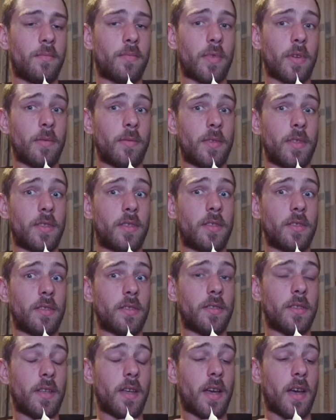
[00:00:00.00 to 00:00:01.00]
probably it's
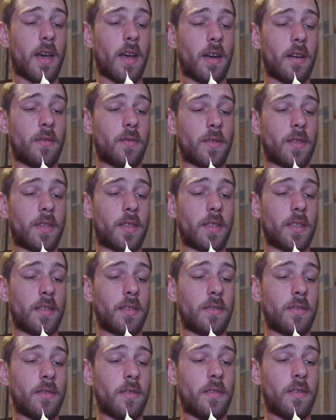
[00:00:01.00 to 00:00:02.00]
just an Aqua
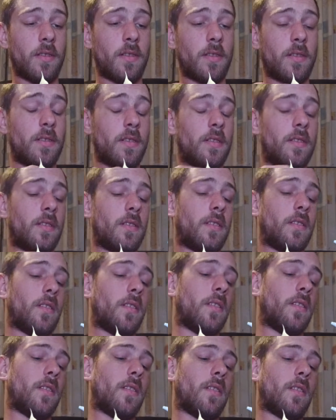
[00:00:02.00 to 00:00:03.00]
Tail
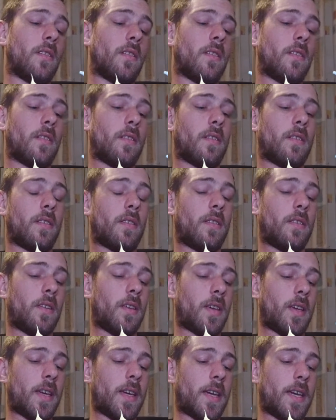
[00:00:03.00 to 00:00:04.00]

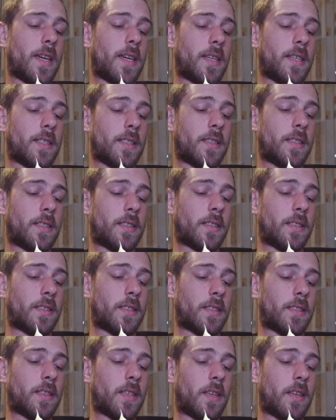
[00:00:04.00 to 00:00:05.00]

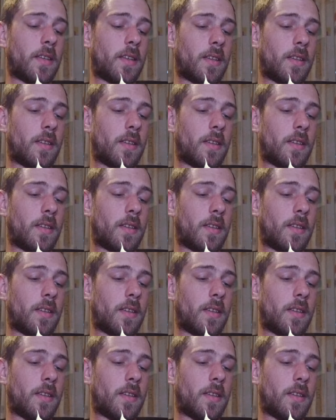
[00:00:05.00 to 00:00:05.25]
yes